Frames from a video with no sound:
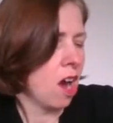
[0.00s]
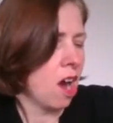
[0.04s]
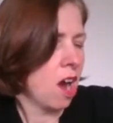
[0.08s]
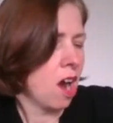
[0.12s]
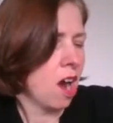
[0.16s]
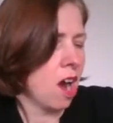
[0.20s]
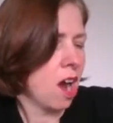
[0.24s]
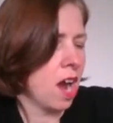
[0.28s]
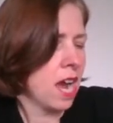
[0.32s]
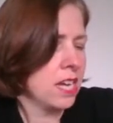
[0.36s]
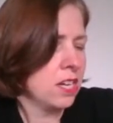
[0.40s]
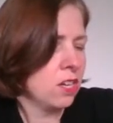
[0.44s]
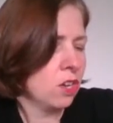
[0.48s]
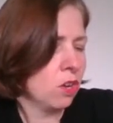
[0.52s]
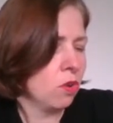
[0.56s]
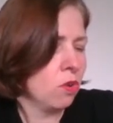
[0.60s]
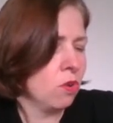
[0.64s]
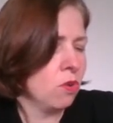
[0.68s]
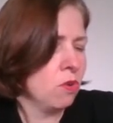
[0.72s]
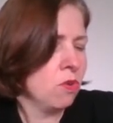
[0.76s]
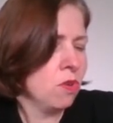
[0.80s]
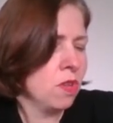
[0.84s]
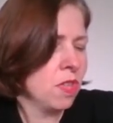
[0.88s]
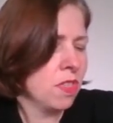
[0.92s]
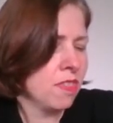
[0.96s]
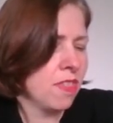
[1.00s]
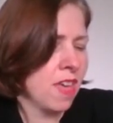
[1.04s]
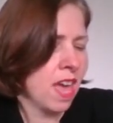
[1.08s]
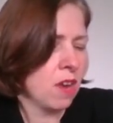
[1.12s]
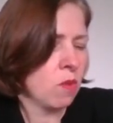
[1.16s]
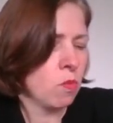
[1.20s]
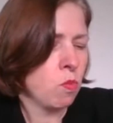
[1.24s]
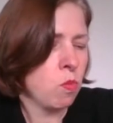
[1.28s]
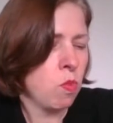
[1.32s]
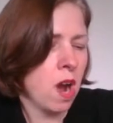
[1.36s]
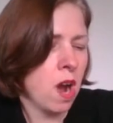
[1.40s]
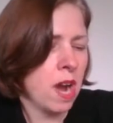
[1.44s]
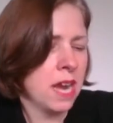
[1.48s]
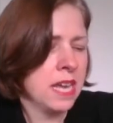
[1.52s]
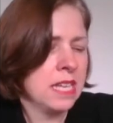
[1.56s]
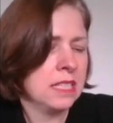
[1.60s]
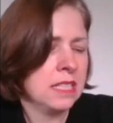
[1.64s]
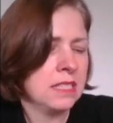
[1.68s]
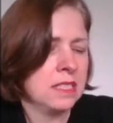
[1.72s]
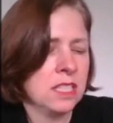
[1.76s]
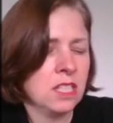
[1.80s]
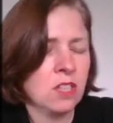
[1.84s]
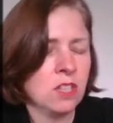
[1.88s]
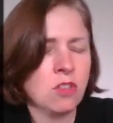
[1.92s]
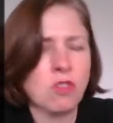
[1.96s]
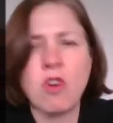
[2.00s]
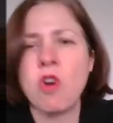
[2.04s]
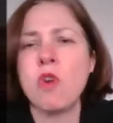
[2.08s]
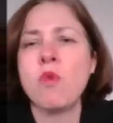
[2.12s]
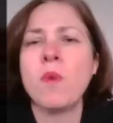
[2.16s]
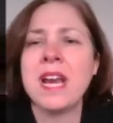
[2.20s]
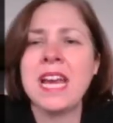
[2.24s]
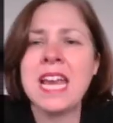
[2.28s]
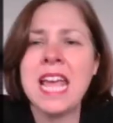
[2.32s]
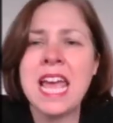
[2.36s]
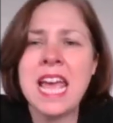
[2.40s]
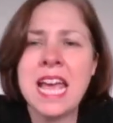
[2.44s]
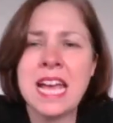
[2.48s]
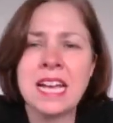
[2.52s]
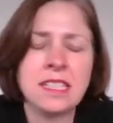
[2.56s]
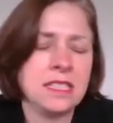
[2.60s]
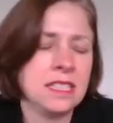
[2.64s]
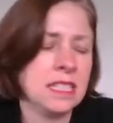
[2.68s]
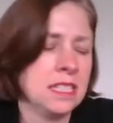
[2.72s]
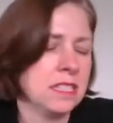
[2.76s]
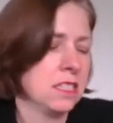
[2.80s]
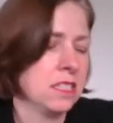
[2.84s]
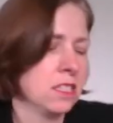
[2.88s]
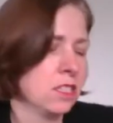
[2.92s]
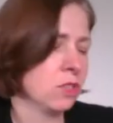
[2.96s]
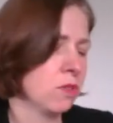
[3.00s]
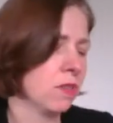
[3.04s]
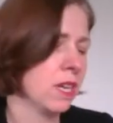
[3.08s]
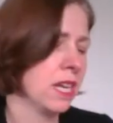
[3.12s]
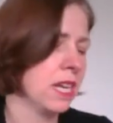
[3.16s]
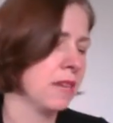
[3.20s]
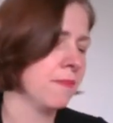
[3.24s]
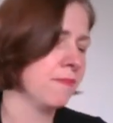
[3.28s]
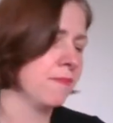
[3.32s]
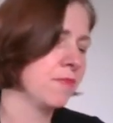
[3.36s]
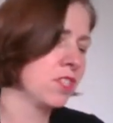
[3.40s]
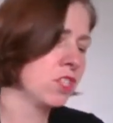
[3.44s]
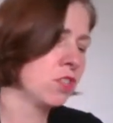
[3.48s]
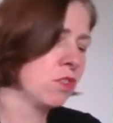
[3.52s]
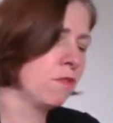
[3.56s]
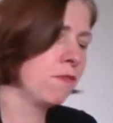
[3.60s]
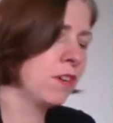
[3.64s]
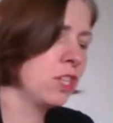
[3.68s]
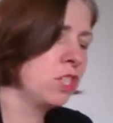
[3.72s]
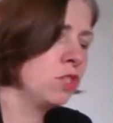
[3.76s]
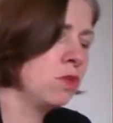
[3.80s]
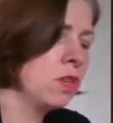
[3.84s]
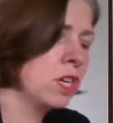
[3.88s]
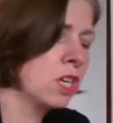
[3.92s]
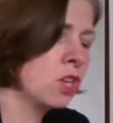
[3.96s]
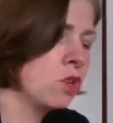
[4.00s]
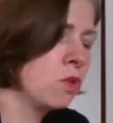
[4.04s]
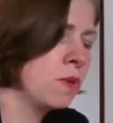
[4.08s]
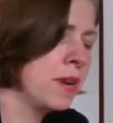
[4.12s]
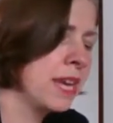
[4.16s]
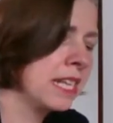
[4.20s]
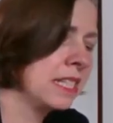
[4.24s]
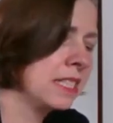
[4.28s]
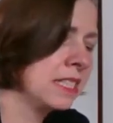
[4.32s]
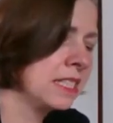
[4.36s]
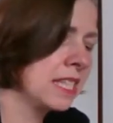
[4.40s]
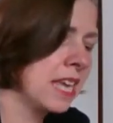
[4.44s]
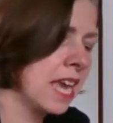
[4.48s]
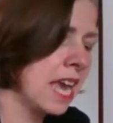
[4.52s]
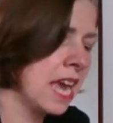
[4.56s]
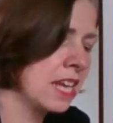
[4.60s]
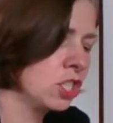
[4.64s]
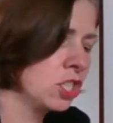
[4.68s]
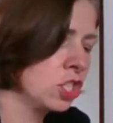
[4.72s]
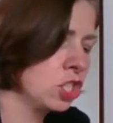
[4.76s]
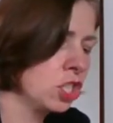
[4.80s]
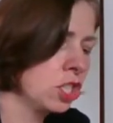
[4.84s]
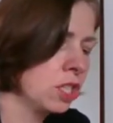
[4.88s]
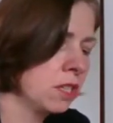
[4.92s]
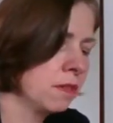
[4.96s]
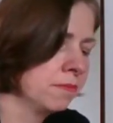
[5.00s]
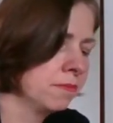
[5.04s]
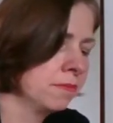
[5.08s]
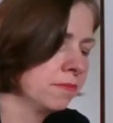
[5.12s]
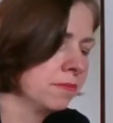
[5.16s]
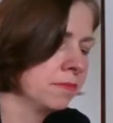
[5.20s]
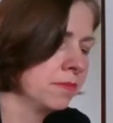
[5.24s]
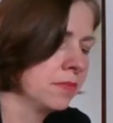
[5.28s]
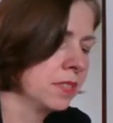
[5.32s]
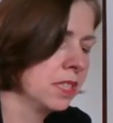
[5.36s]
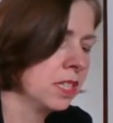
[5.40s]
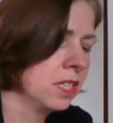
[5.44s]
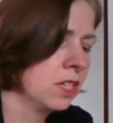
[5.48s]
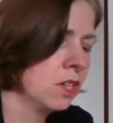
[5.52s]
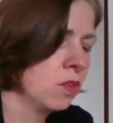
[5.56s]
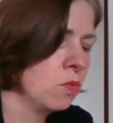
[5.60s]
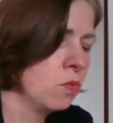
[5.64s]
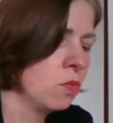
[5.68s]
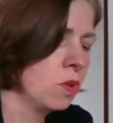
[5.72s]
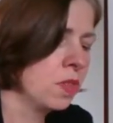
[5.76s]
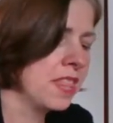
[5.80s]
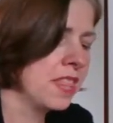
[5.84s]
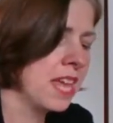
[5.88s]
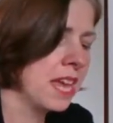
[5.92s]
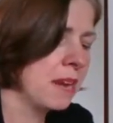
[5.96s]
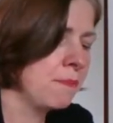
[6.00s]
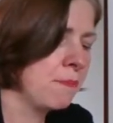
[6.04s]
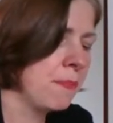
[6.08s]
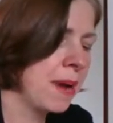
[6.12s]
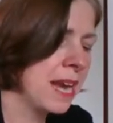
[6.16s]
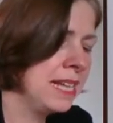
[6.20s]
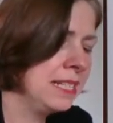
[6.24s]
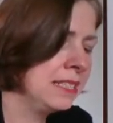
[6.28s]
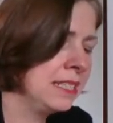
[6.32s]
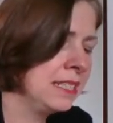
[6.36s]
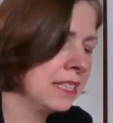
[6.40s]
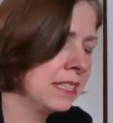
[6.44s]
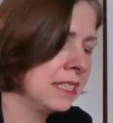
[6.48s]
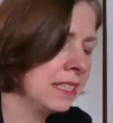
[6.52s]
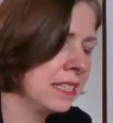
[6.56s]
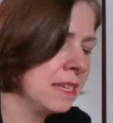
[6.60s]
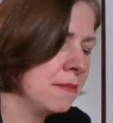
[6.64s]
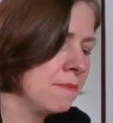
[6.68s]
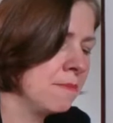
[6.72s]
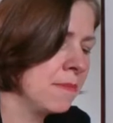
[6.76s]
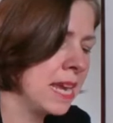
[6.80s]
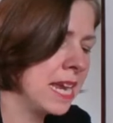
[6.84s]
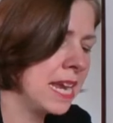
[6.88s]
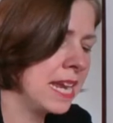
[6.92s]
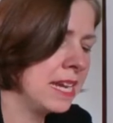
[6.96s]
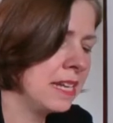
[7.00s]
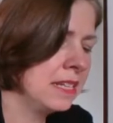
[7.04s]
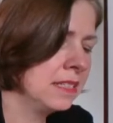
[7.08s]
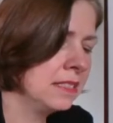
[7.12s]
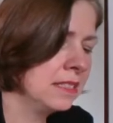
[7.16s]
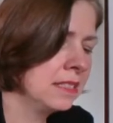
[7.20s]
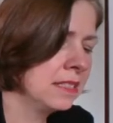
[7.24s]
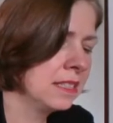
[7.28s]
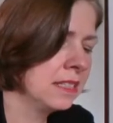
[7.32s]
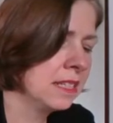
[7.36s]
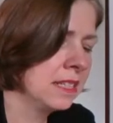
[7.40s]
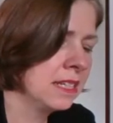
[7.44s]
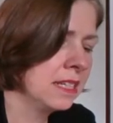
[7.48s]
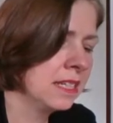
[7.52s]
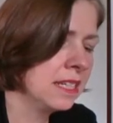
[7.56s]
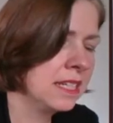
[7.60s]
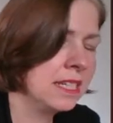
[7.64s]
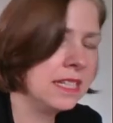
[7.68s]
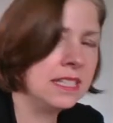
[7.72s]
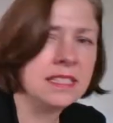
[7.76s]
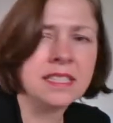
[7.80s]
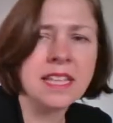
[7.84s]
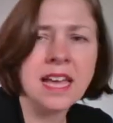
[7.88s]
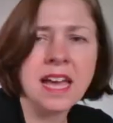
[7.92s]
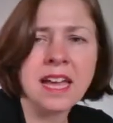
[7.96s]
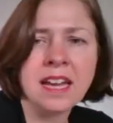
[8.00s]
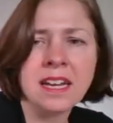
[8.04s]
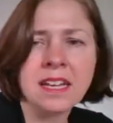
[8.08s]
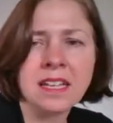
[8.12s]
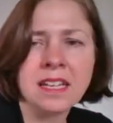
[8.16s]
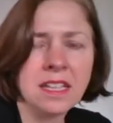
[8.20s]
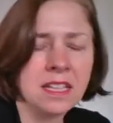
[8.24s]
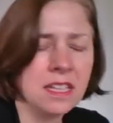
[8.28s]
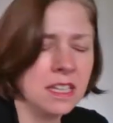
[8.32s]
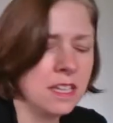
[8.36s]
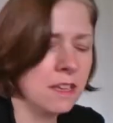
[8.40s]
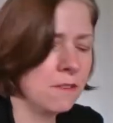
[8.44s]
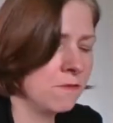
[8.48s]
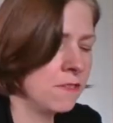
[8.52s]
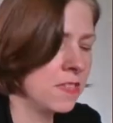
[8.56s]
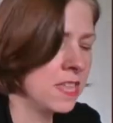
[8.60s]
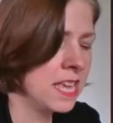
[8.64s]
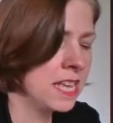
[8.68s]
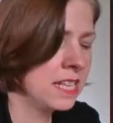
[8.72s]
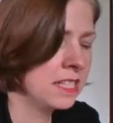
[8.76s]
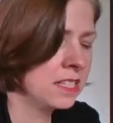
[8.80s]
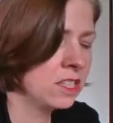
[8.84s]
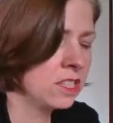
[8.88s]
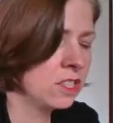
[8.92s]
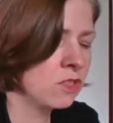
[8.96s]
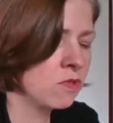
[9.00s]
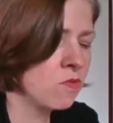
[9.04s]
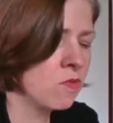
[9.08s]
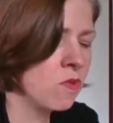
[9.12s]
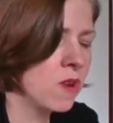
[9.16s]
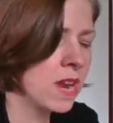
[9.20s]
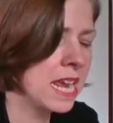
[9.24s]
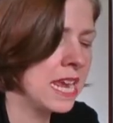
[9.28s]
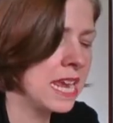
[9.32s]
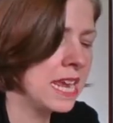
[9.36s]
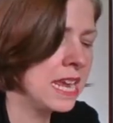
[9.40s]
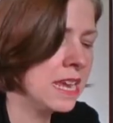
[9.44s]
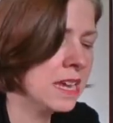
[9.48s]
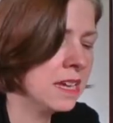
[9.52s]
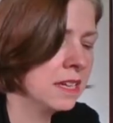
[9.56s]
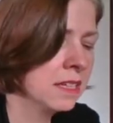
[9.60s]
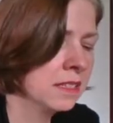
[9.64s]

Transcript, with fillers: I know that y is 0 when x is 3. So if I do a quick sketch, what that basically means is that if there's 3,